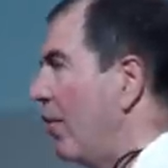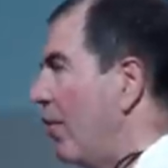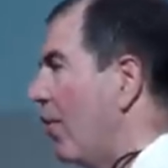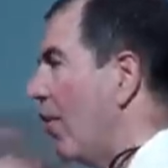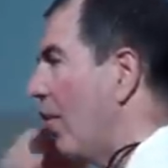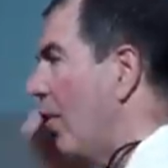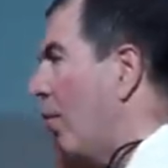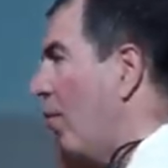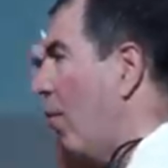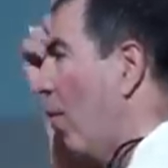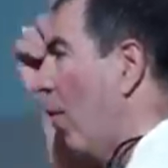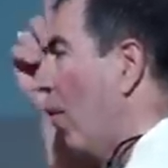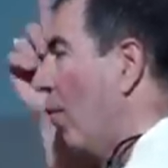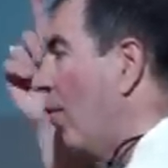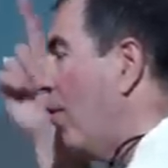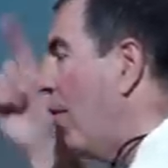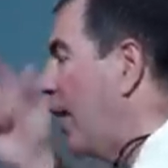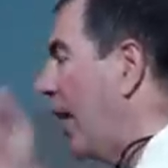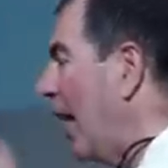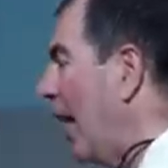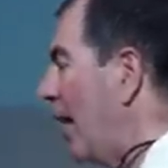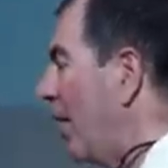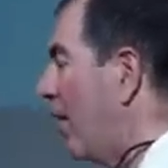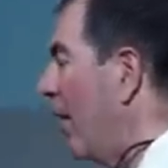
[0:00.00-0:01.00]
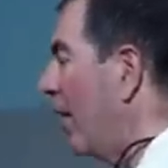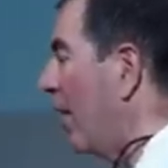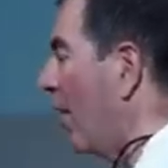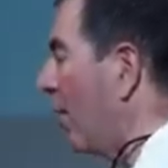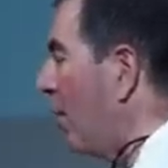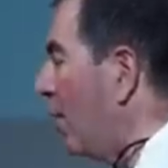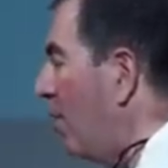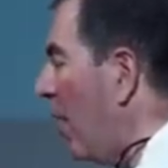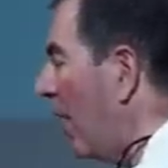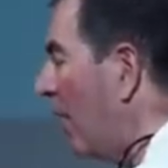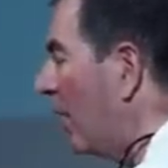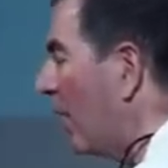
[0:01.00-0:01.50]
So the more we get to
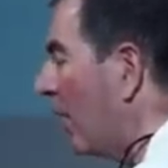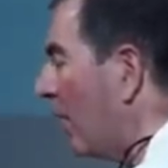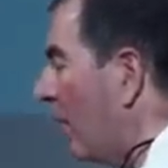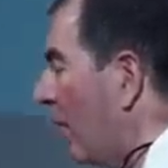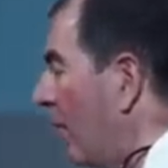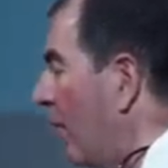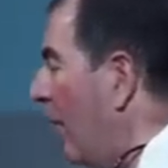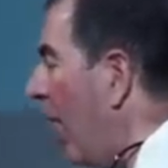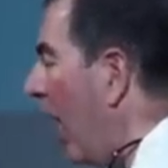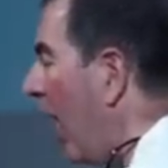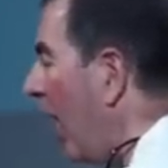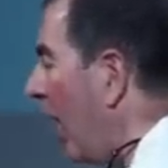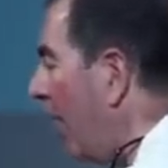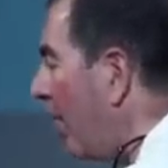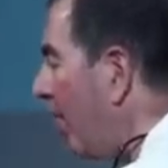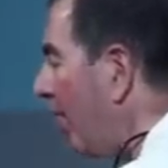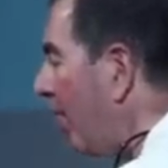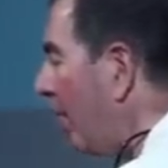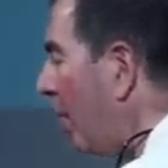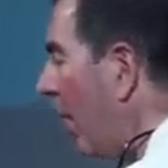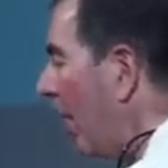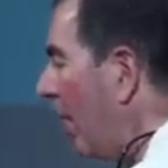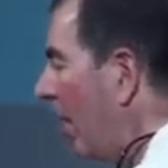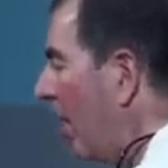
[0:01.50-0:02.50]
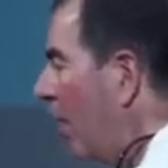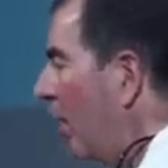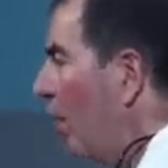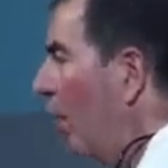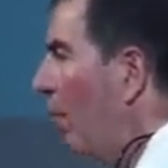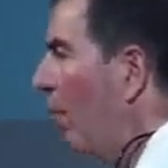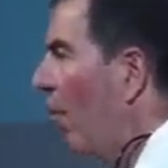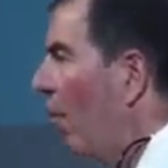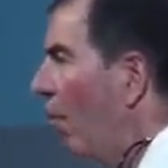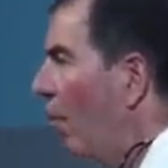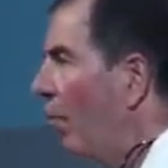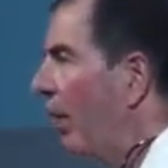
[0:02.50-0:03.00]
this mental state,
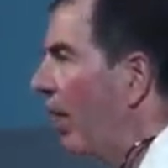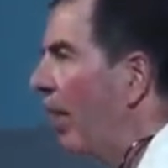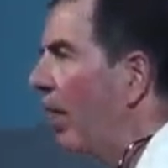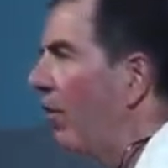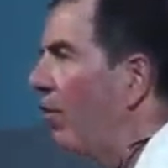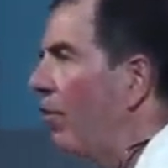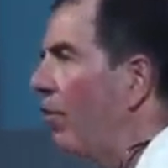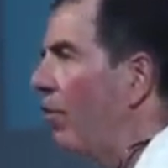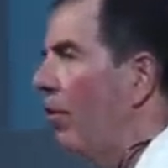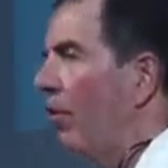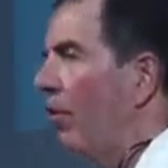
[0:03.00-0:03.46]
the more we can